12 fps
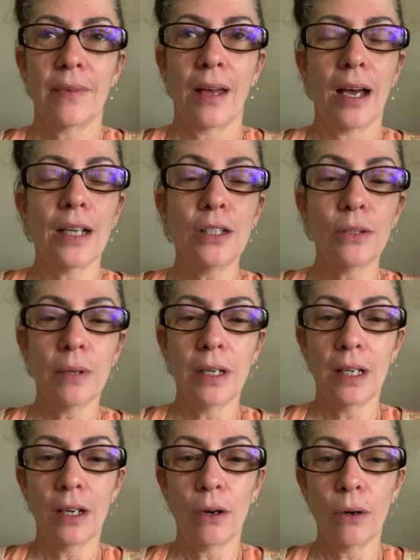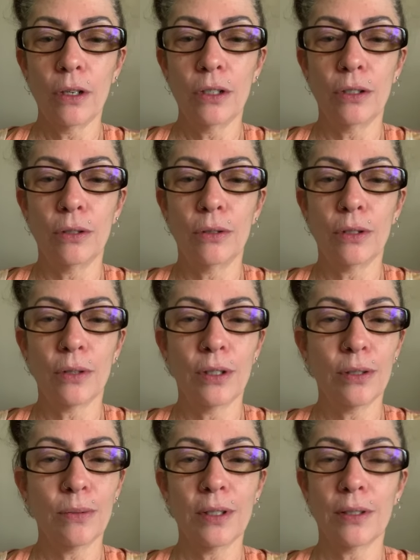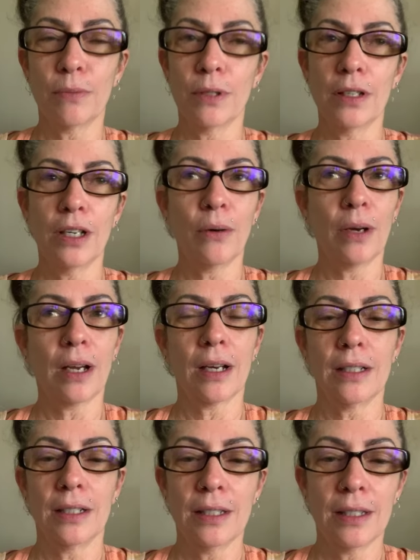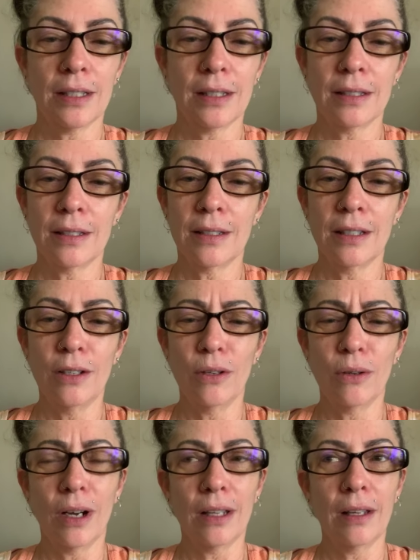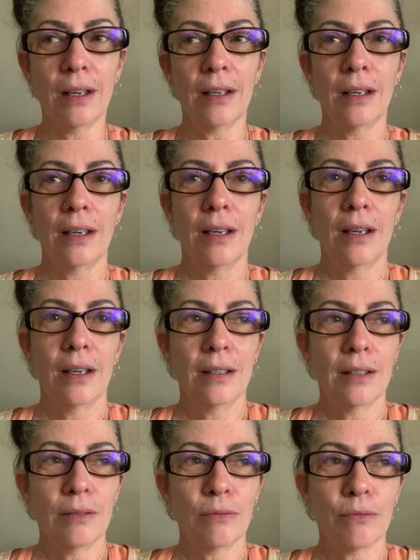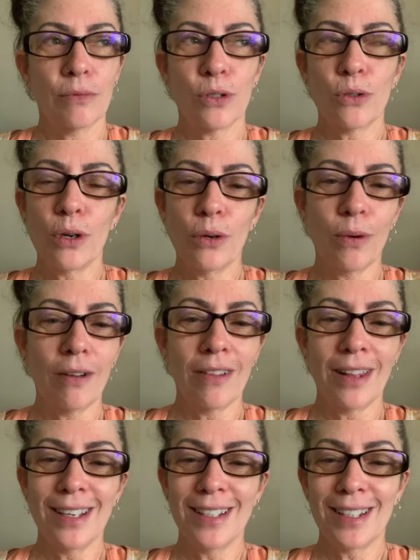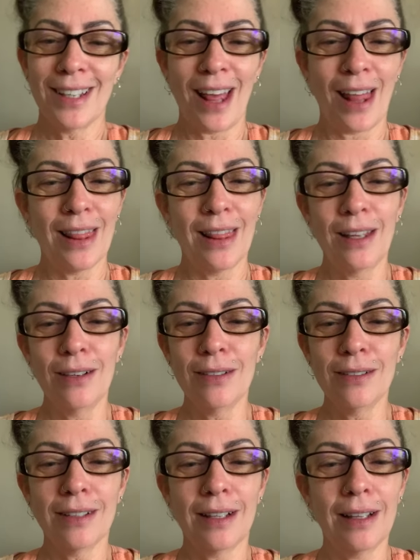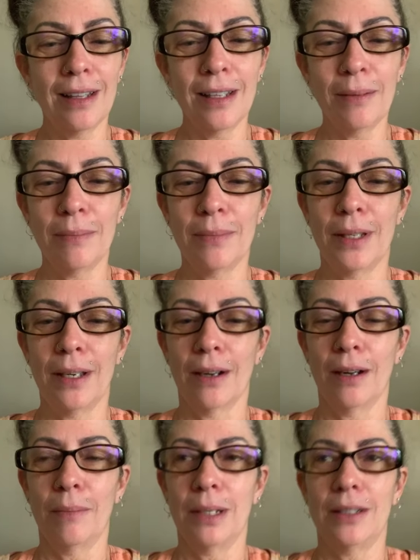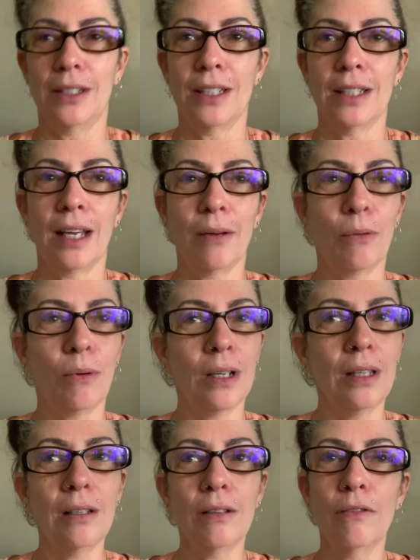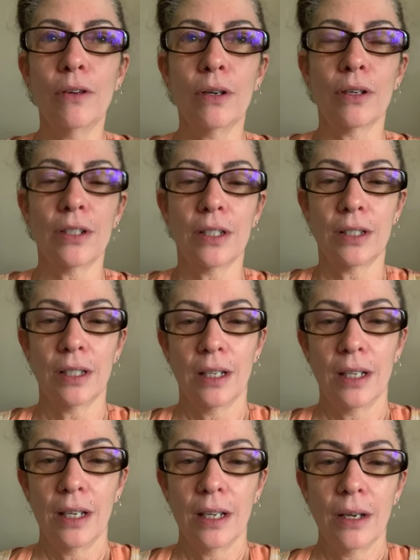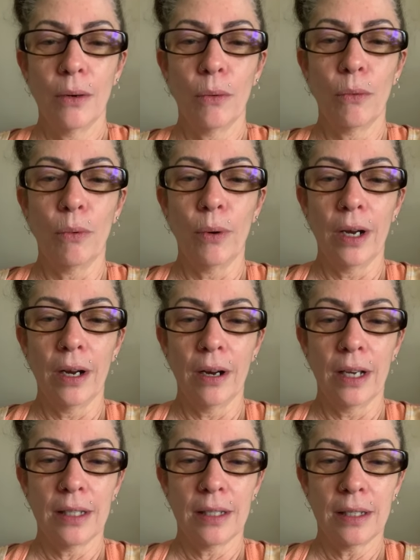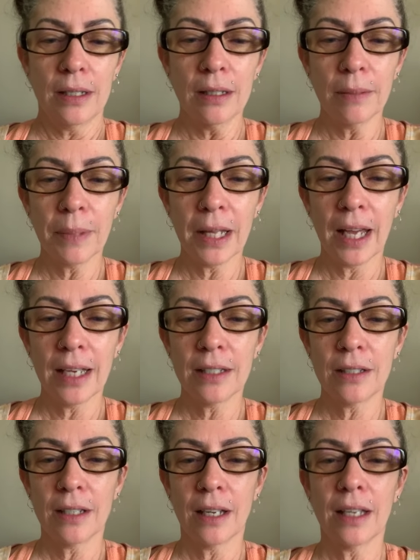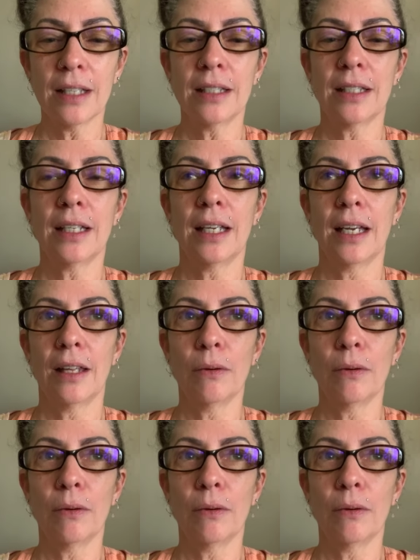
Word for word: I just want to encourage you. So, this was really quick. I just, you know, got that sort of revelation in that little clip there. I mean, just that one little verse where it still applies to us today.